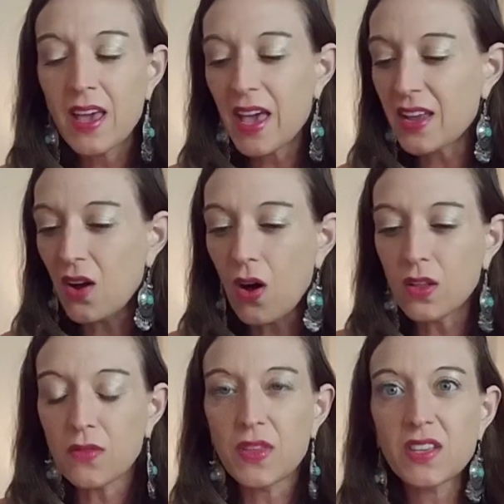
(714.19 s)
And all
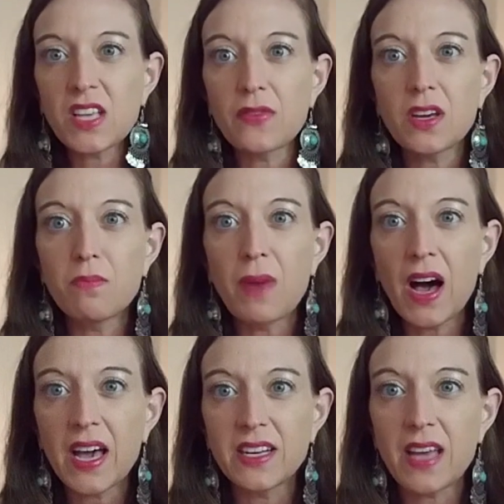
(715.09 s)
of this, I've
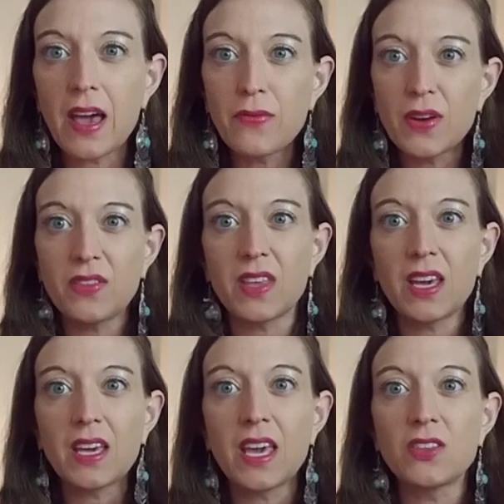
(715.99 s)
combined
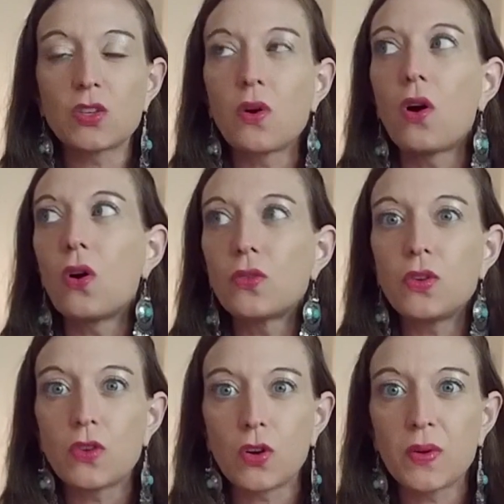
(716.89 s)
everything into a whole new
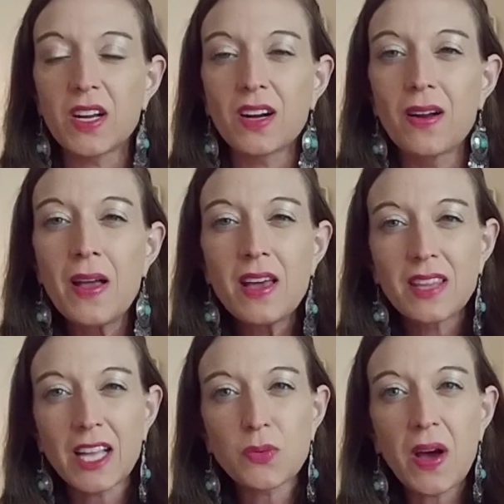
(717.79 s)
career.
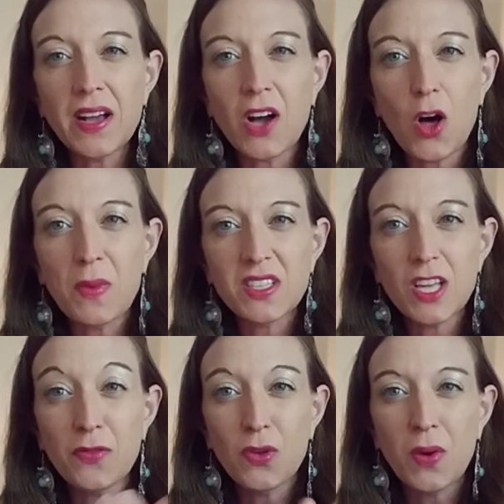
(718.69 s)
That's why I call
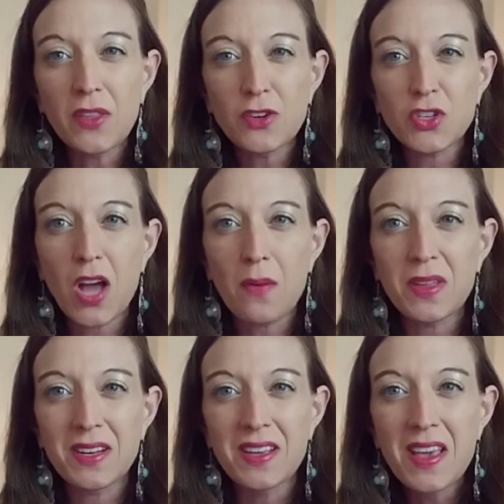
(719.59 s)
myself the Weather Shaman,